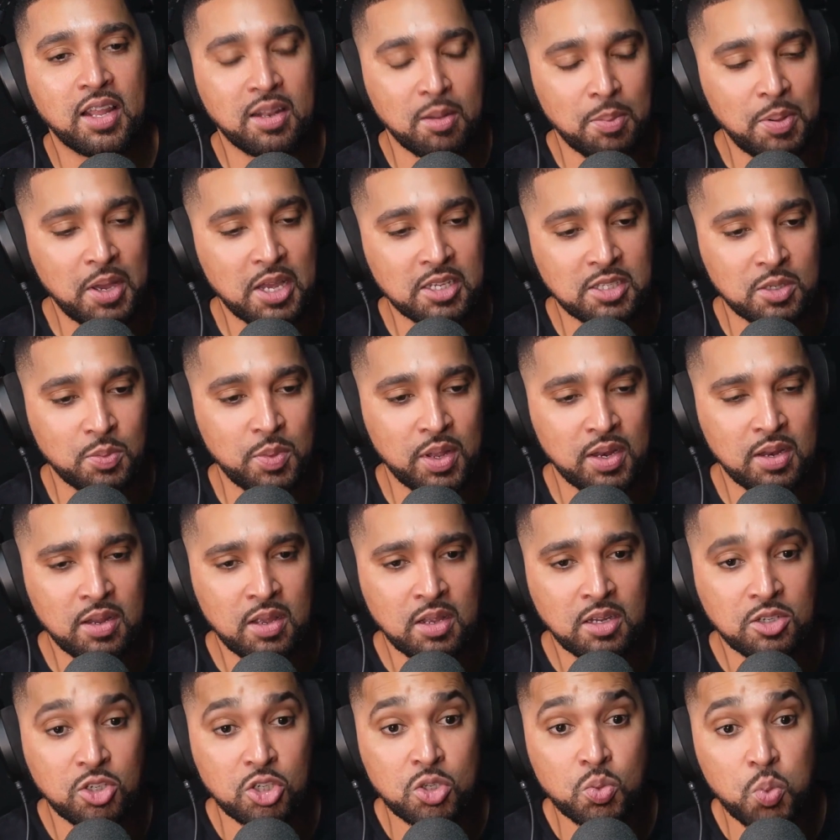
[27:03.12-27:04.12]
the person went,
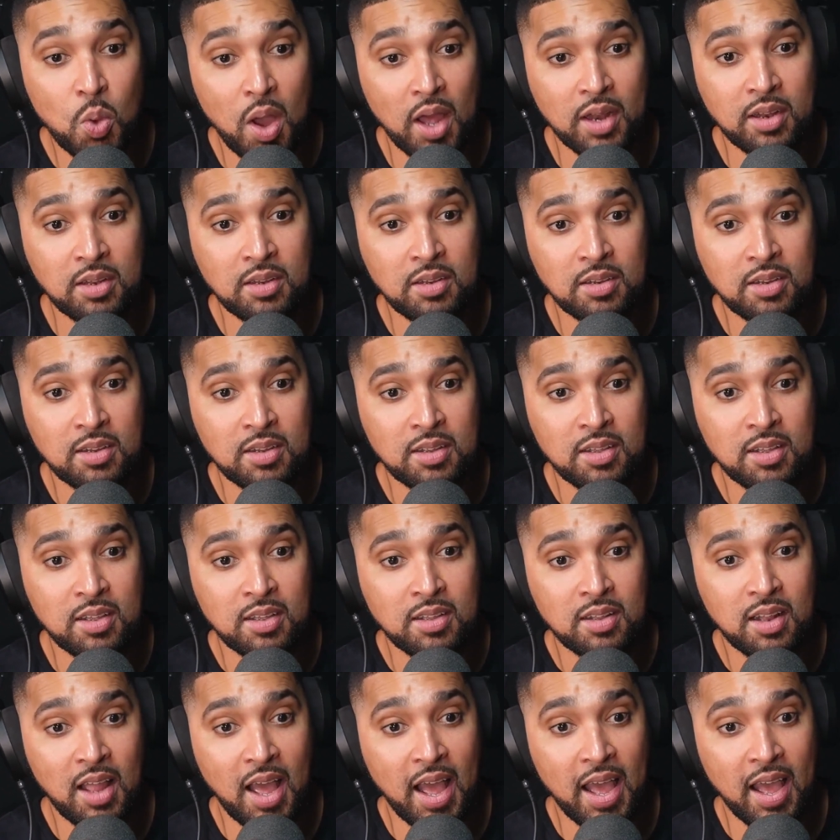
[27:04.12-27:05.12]
just one?
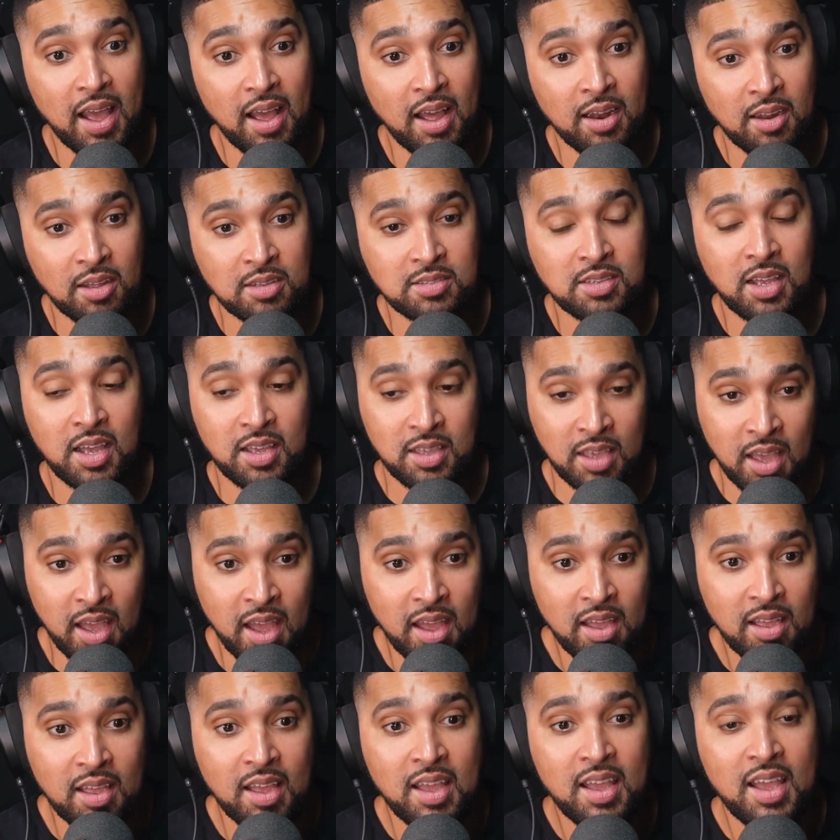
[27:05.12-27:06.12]
Like, and I was like,
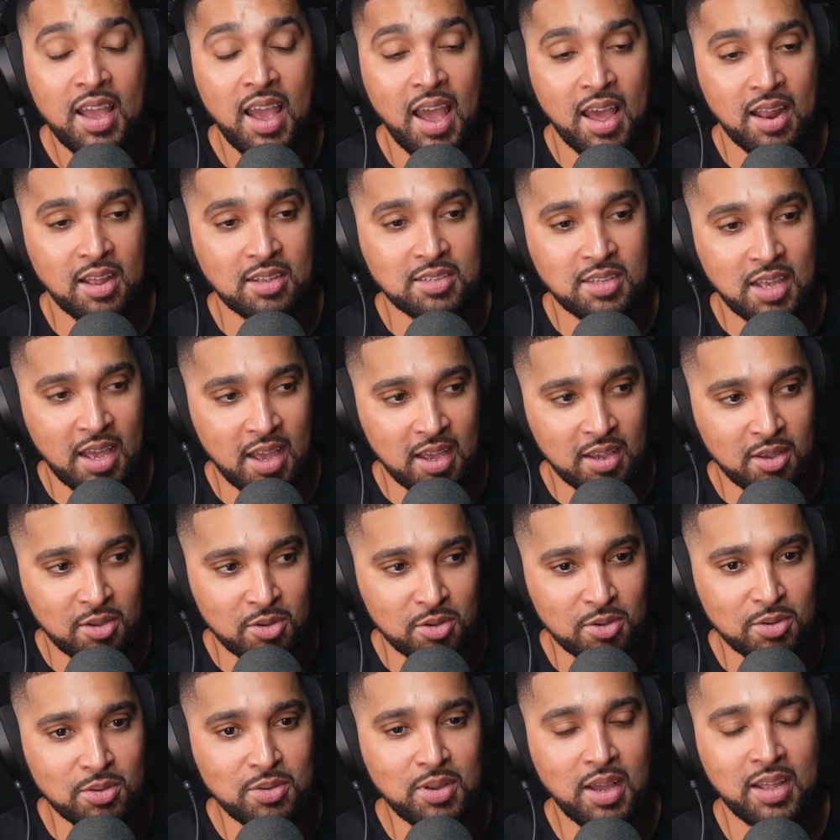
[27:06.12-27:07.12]
yeah. yeah and, and I was like,
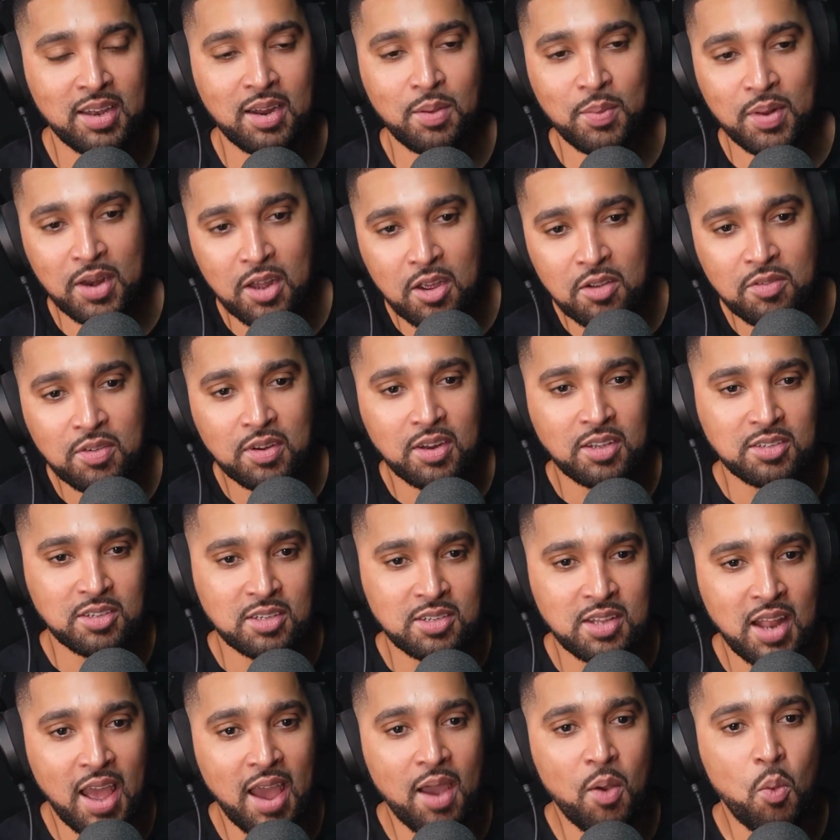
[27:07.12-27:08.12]
cool. And I went over and I was
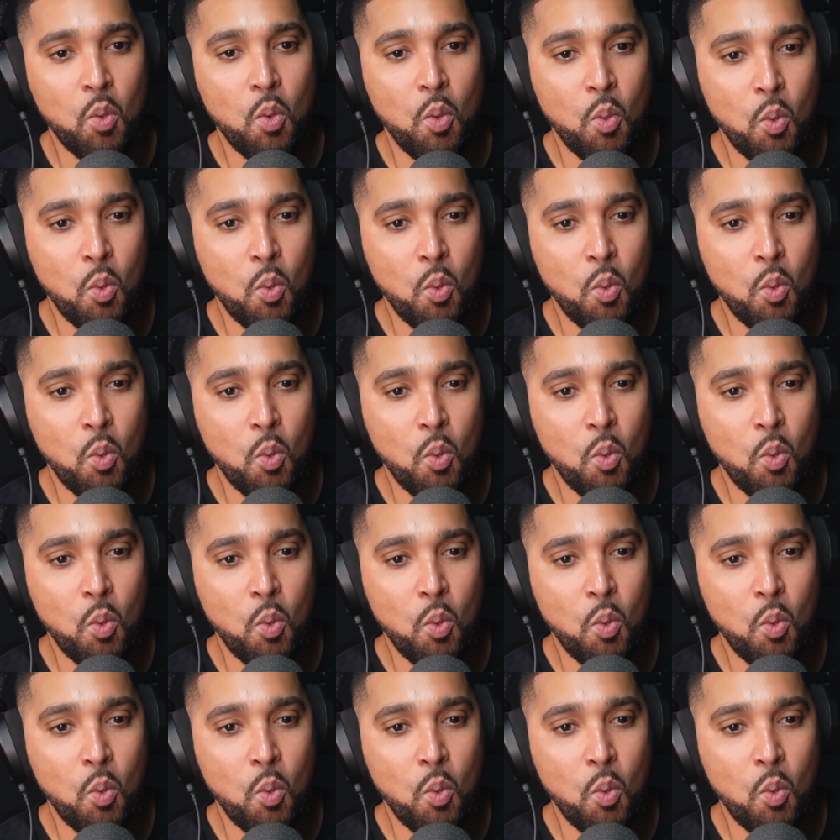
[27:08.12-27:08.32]
just wait, like, wait, wait,